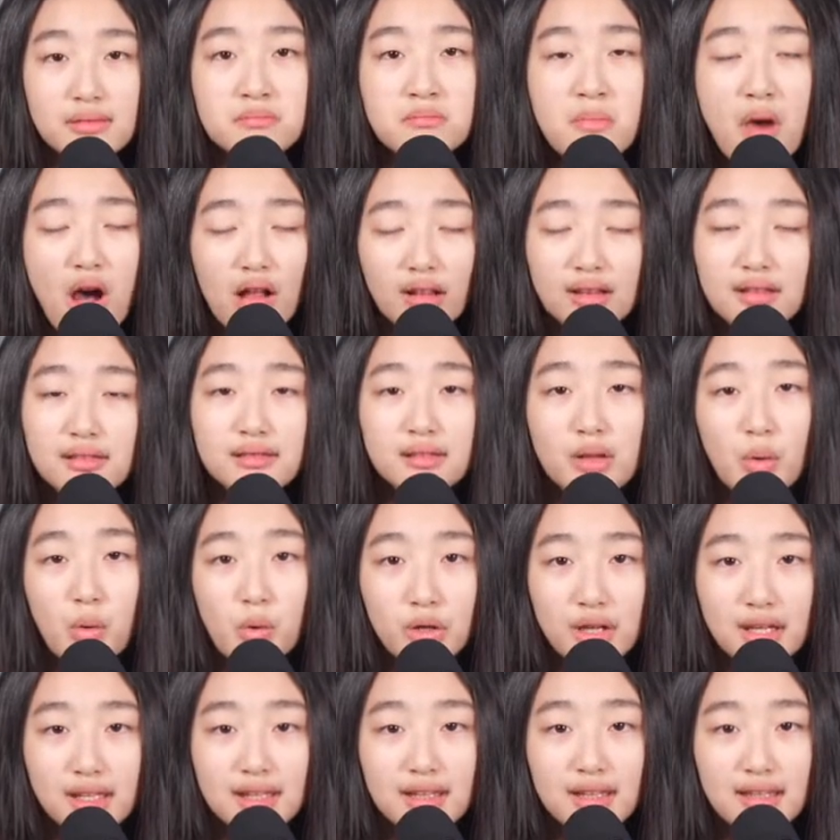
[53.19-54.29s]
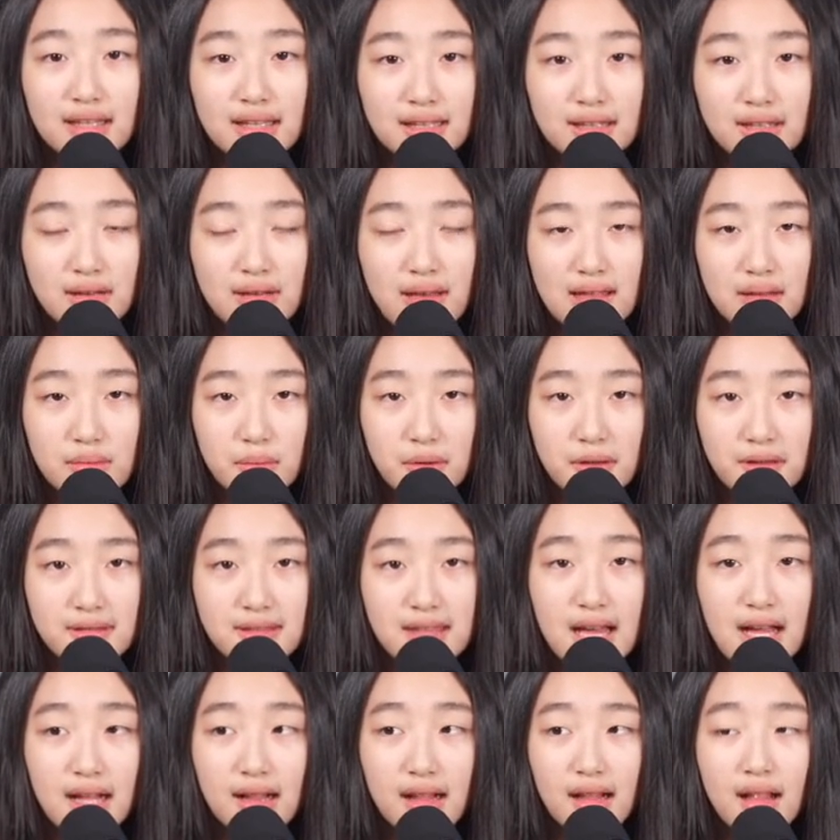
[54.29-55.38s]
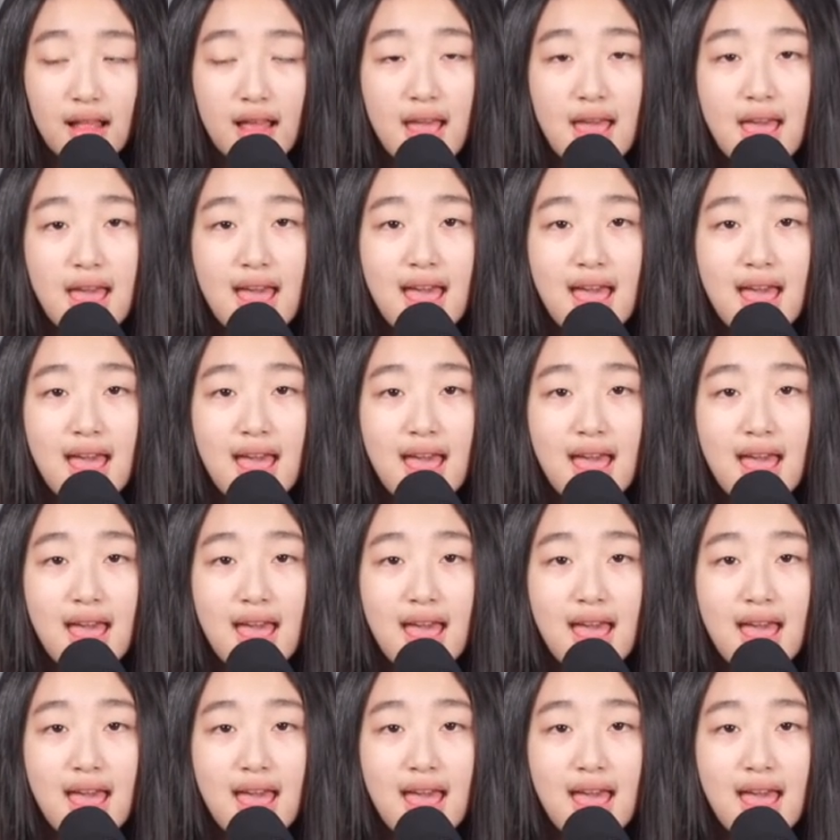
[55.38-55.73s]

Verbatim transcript: smallest organelle in the animal cell,